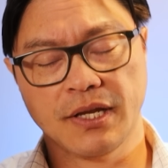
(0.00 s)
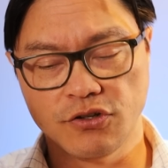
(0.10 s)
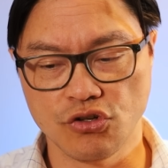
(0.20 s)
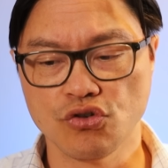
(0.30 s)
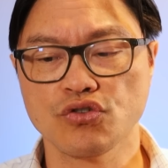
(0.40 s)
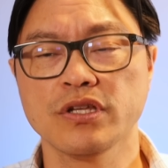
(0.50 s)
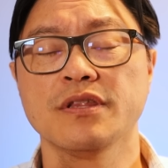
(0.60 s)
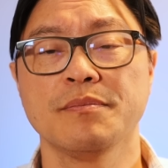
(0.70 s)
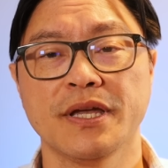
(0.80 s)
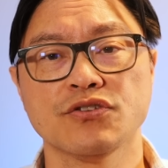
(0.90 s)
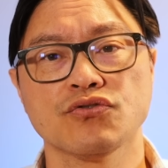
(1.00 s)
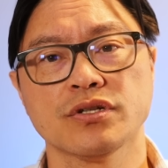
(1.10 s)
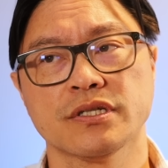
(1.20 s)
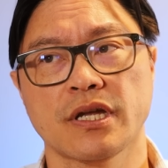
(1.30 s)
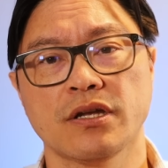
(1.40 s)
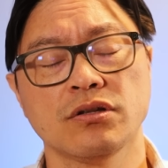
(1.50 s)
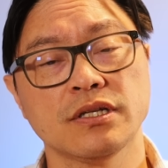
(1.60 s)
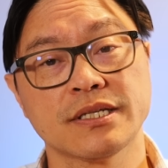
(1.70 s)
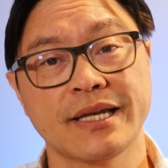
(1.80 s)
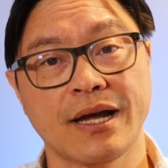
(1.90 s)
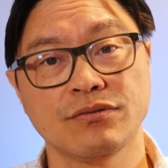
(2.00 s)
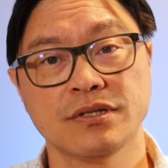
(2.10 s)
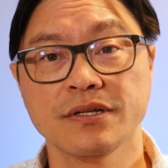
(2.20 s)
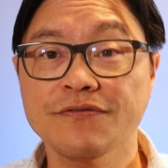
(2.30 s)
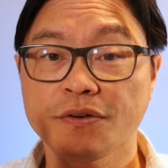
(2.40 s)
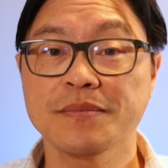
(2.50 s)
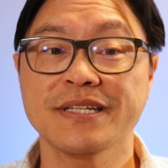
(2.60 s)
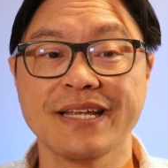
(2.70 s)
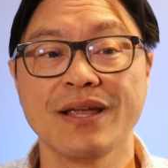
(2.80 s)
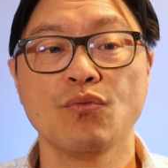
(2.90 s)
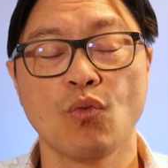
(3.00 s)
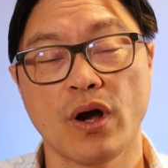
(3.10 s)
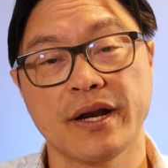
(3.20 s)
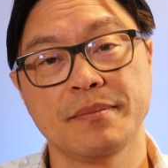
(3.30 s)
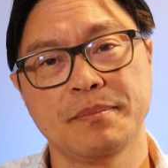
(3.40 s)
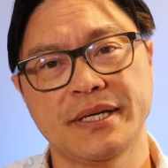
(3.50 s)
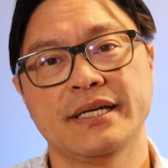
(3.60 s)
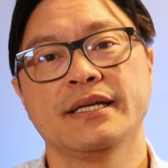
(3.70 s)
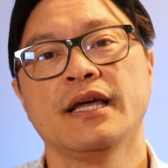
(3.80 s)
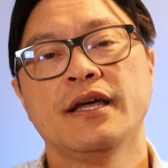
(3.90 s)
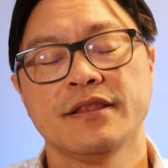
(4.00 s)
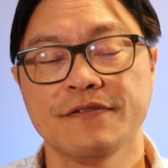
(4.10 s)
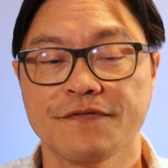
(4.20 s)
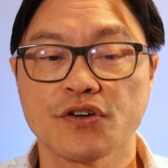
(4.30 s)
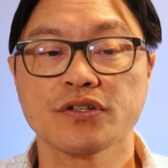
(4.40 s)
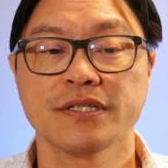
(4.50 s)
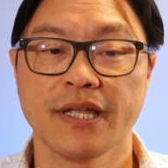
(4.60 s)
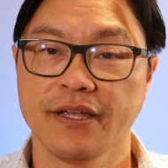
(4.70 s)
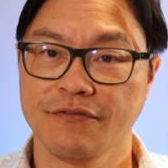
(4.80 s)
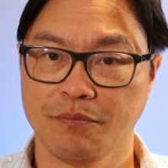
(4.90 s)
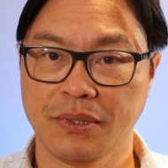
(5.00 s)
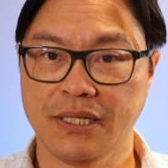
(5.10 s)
and usually the menstrual cycle is counted from day one being the first day of